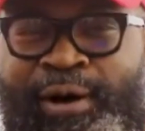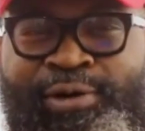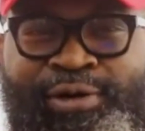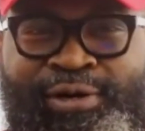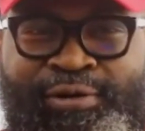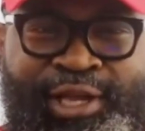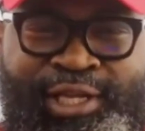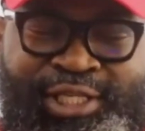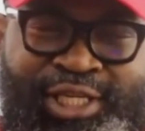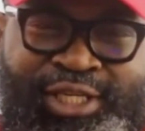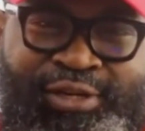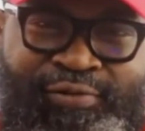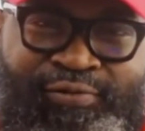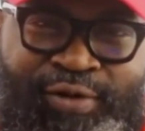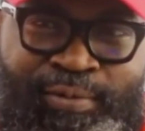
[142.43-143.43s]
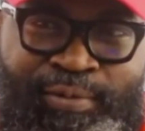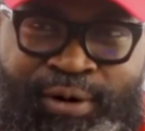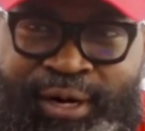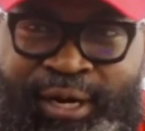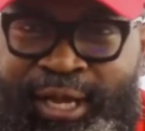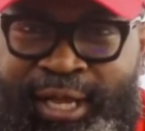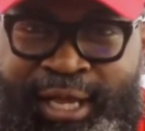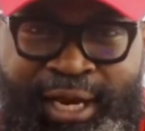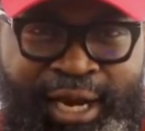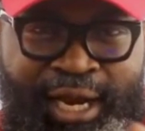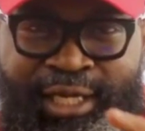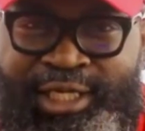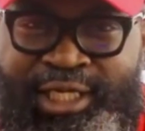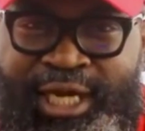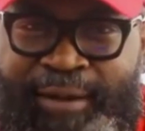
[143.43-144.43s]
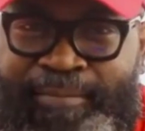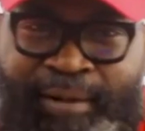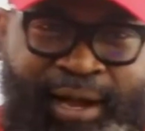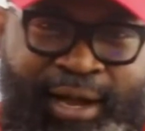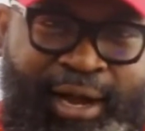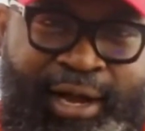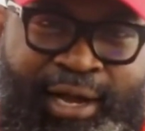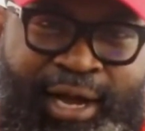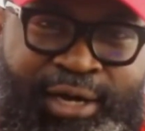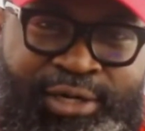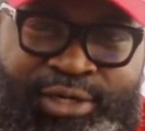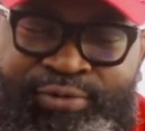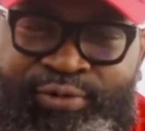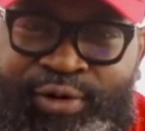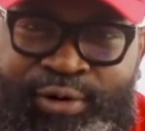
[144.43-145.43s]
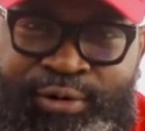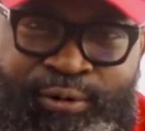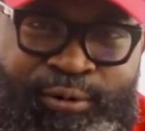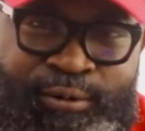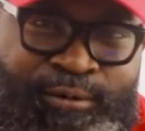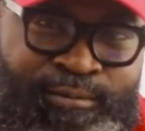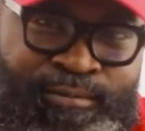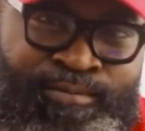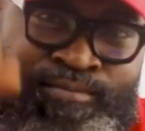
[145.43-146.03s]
out on 18th of February. Let's take back our country for good.